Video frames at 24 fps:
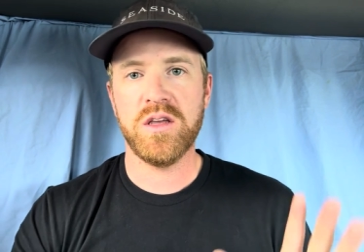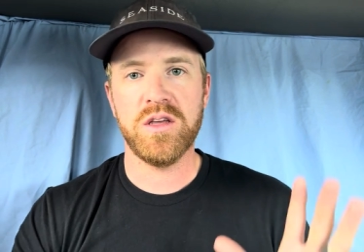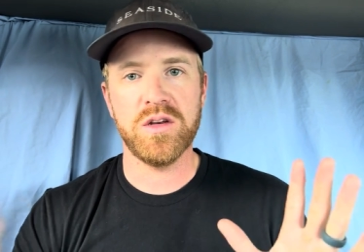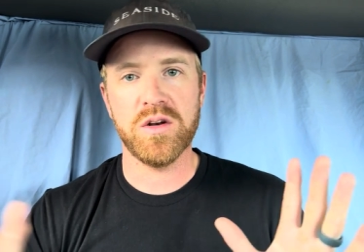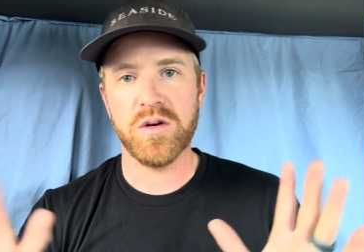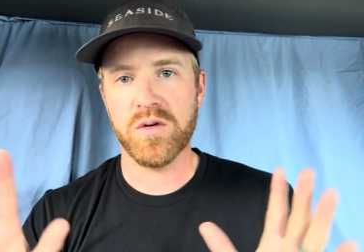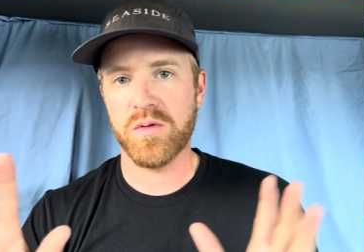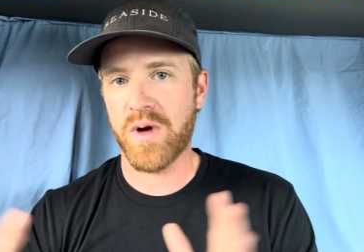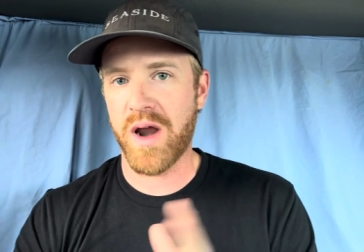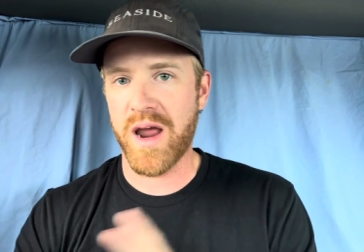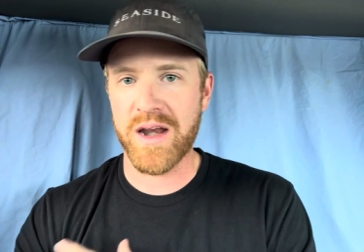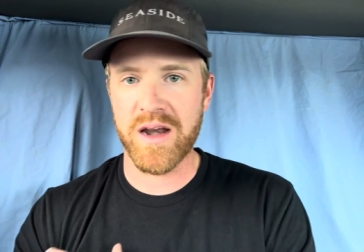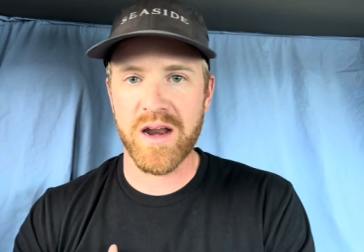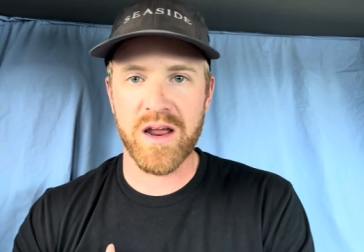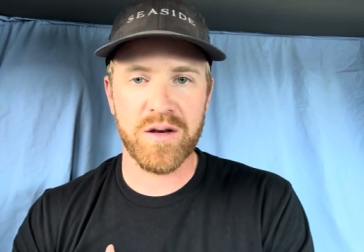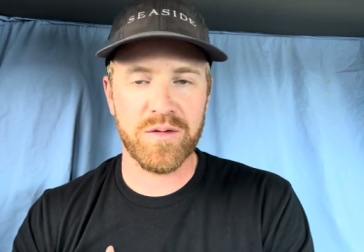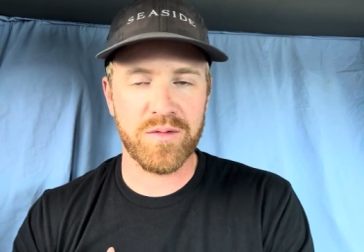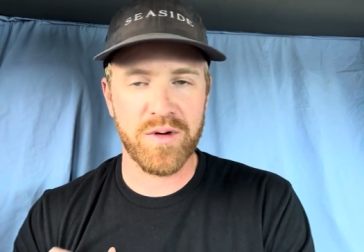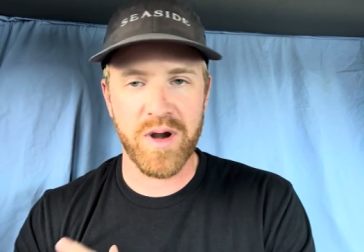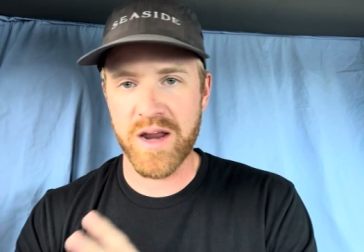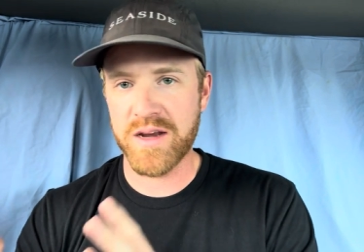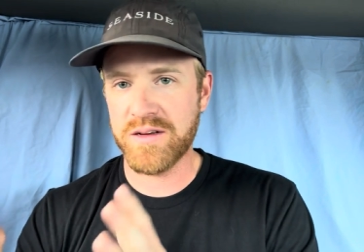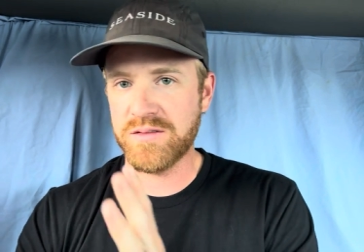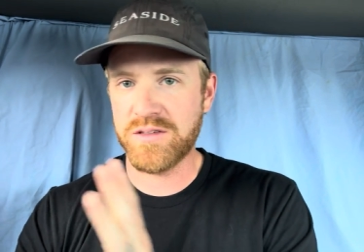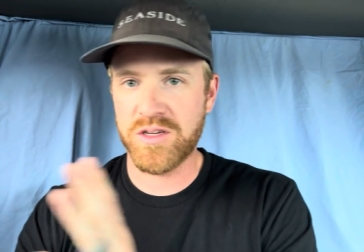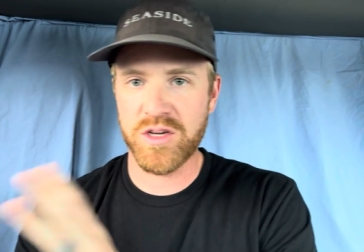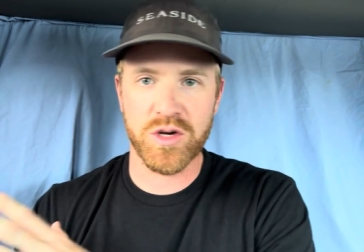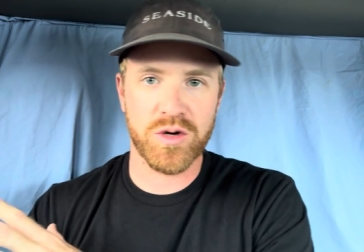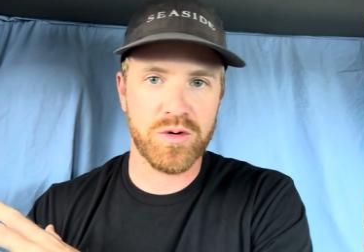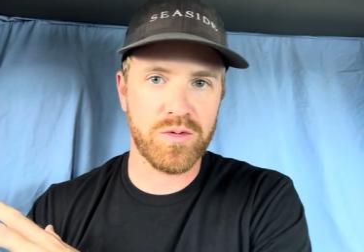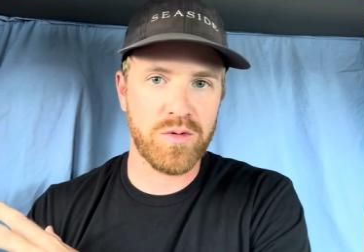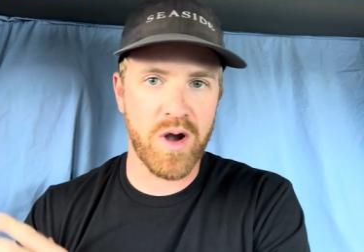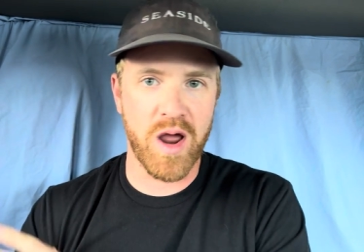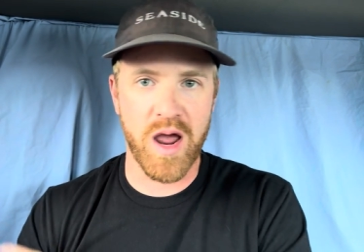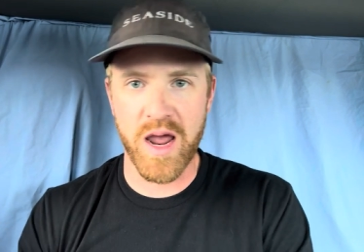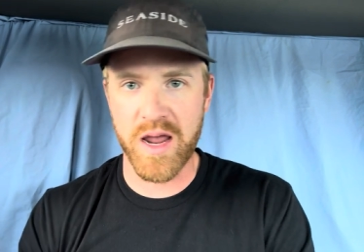you know, right to
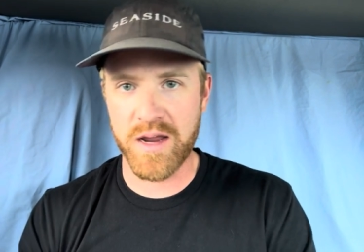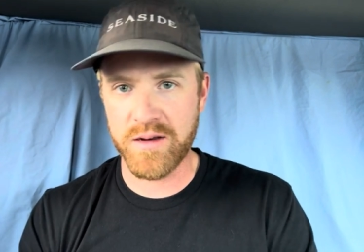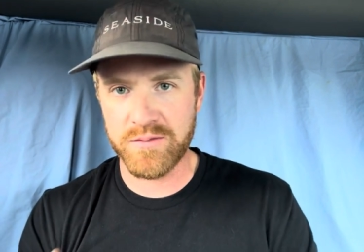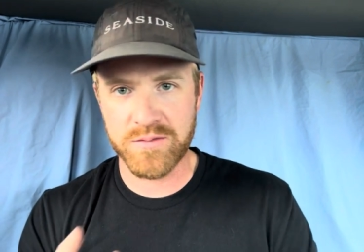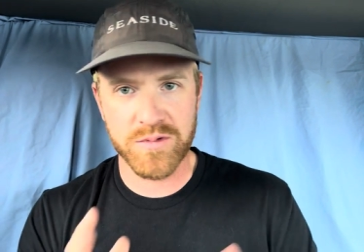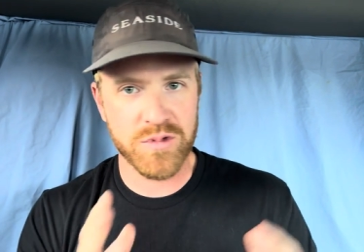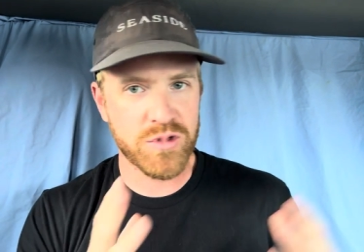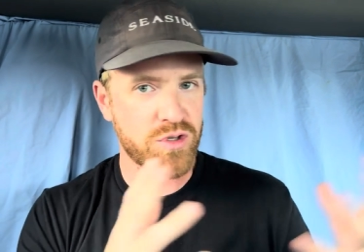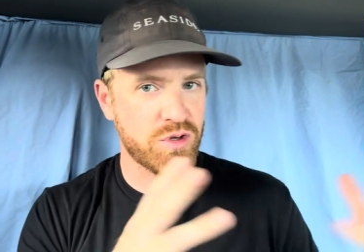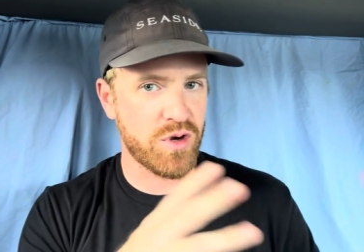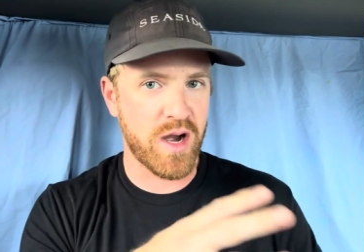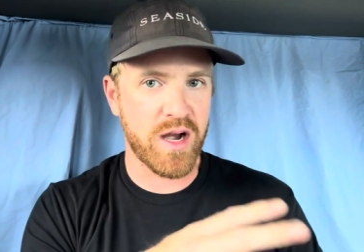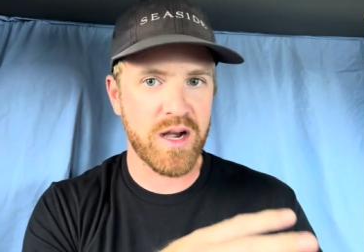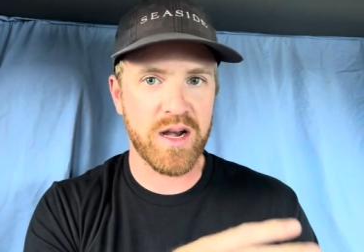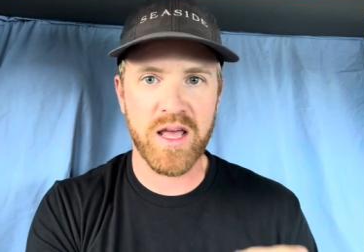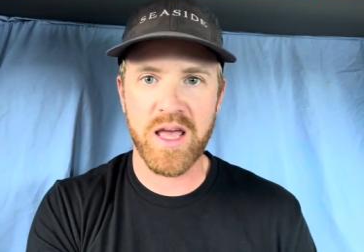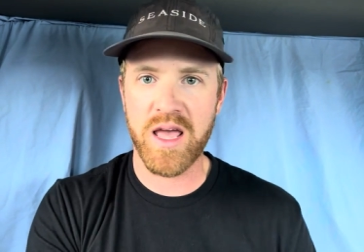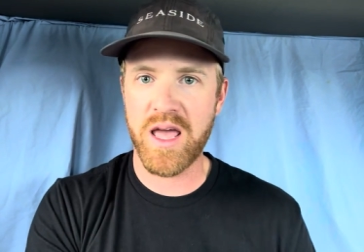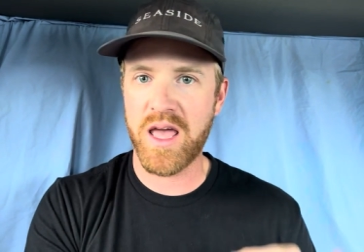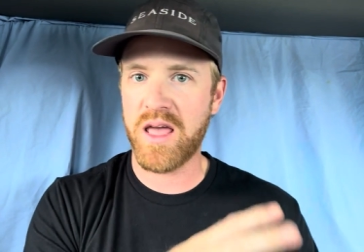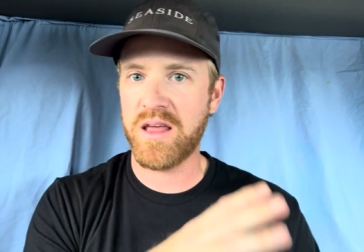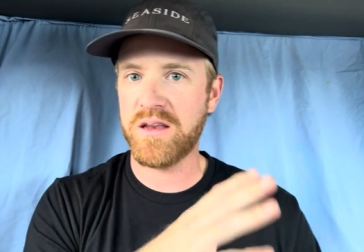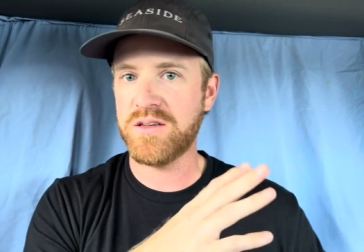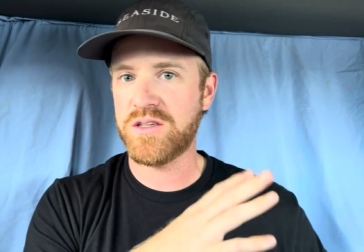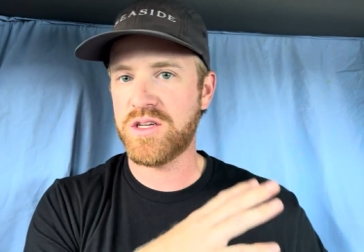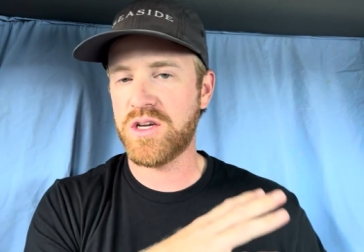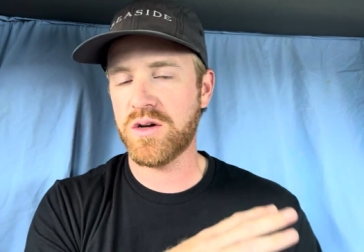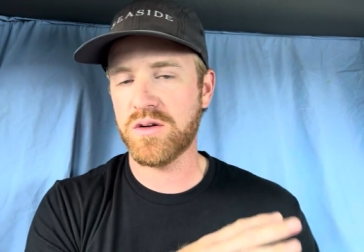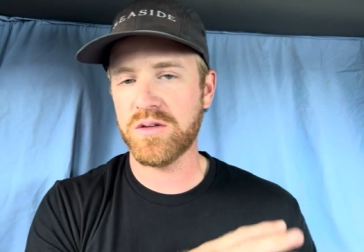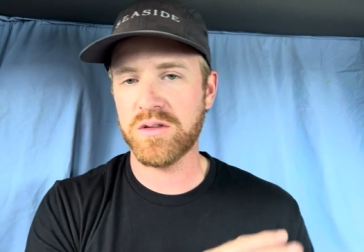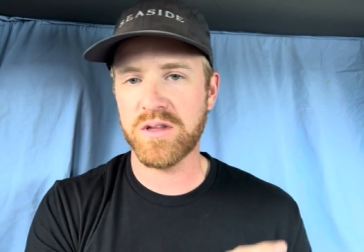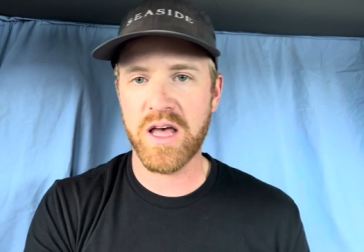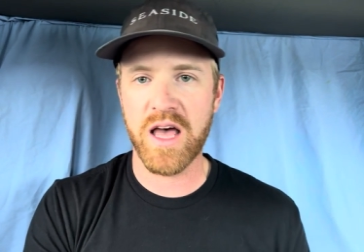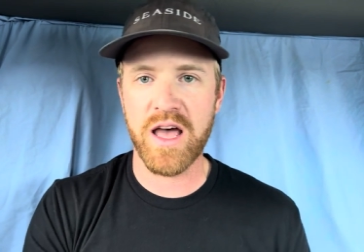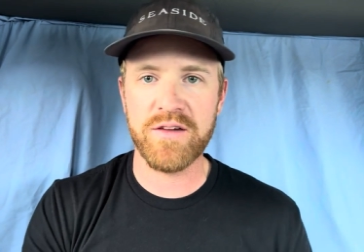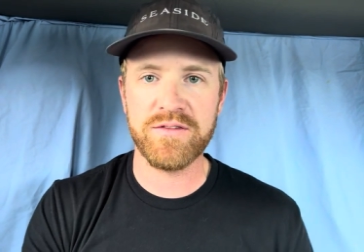your right, straight ahead and to
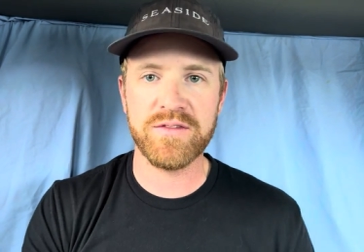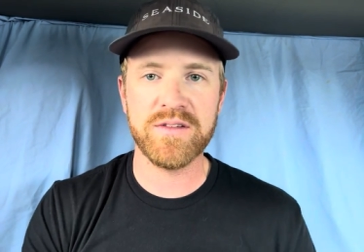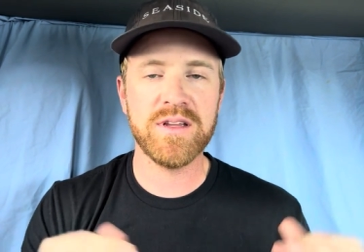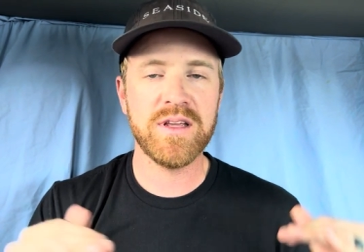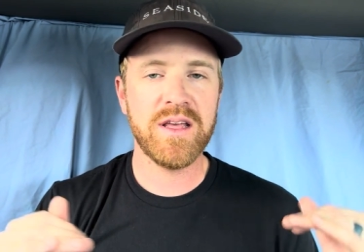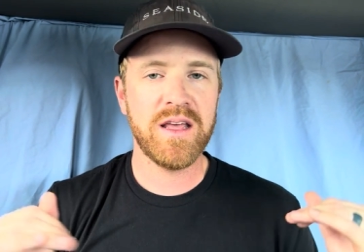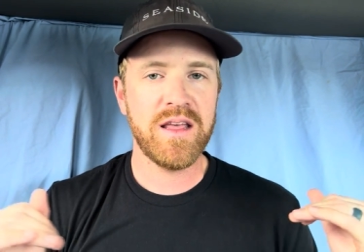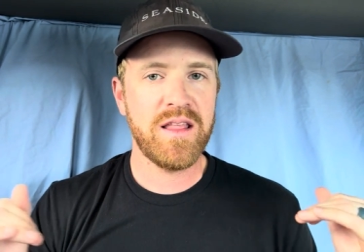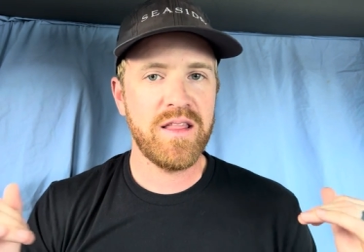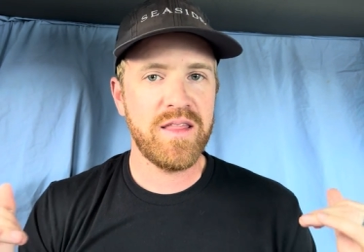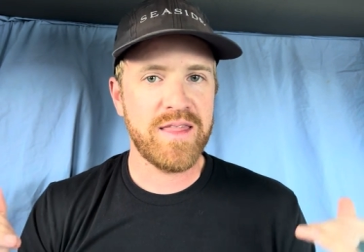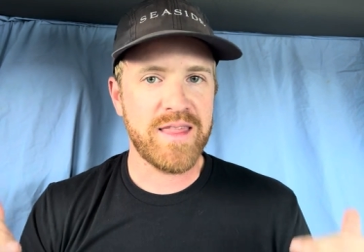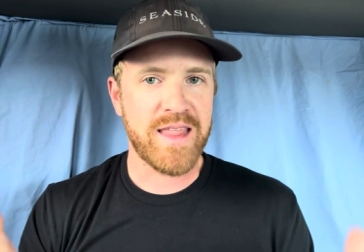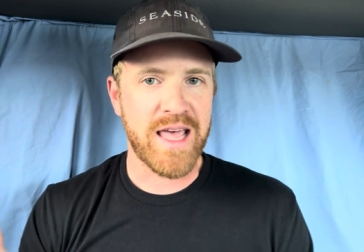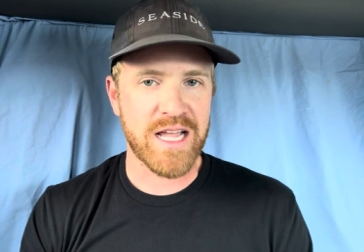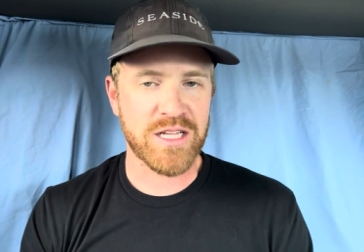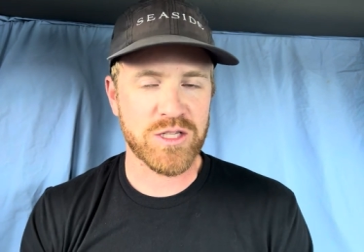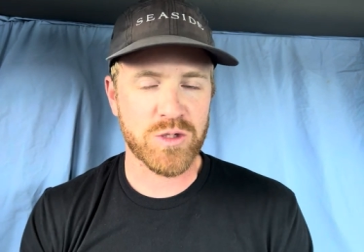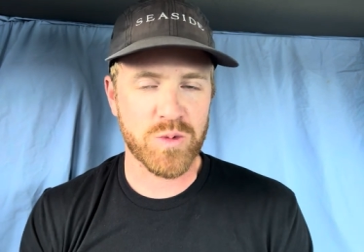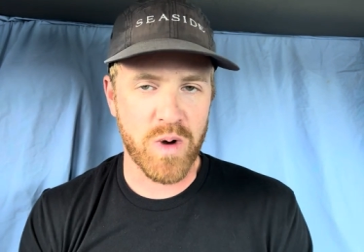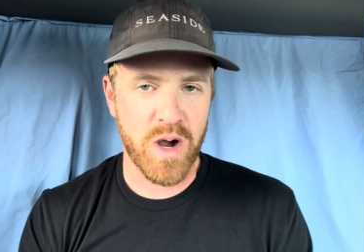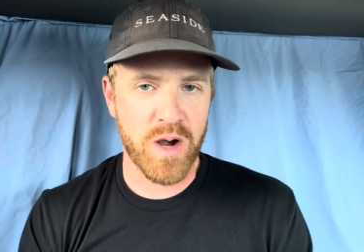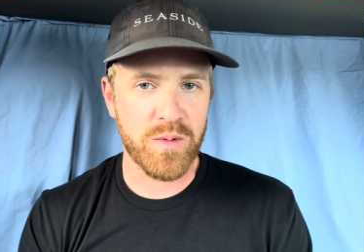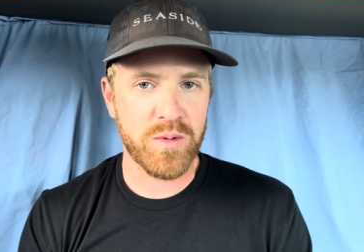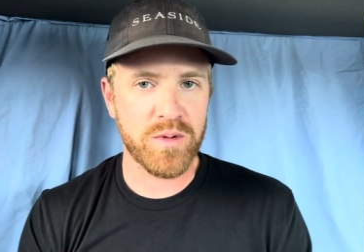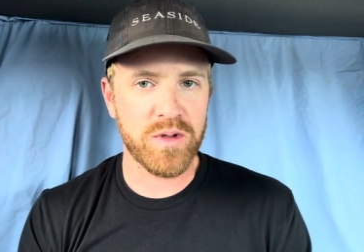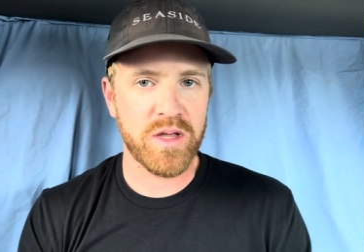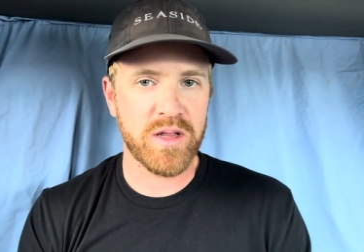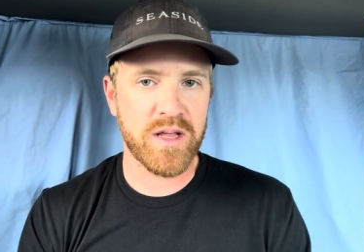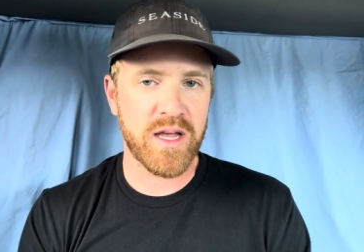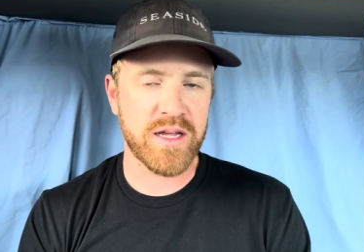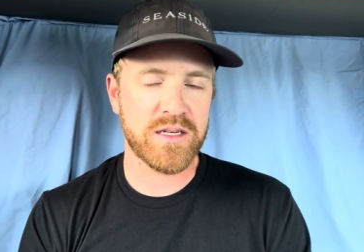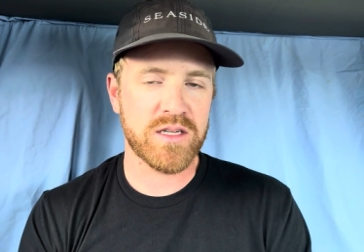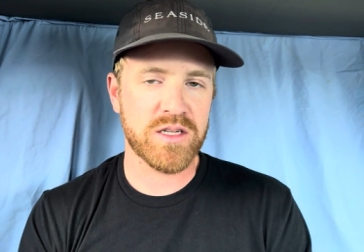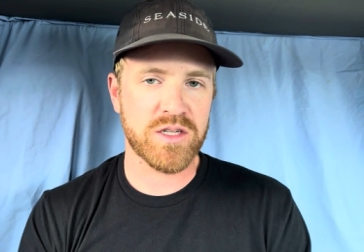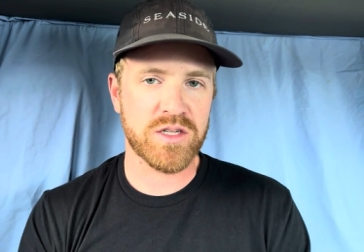your left, that's where I really
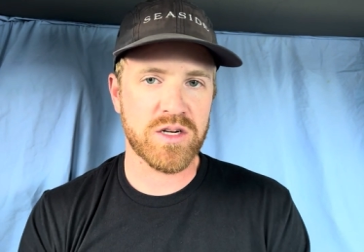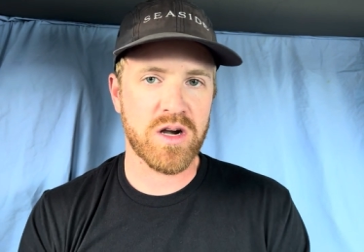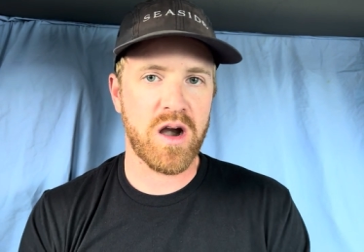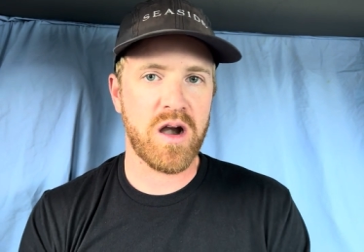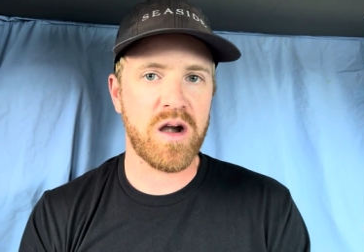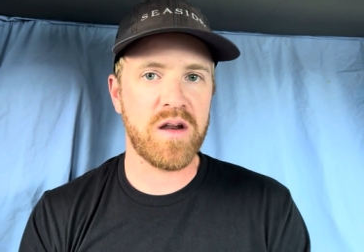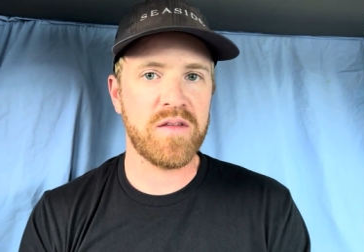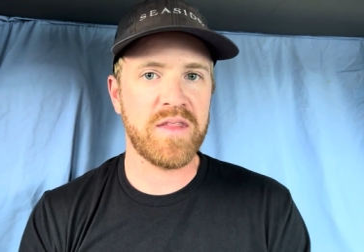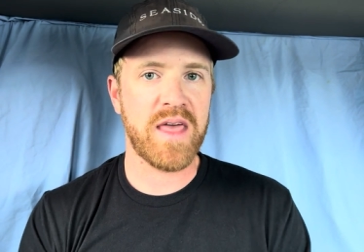like to start.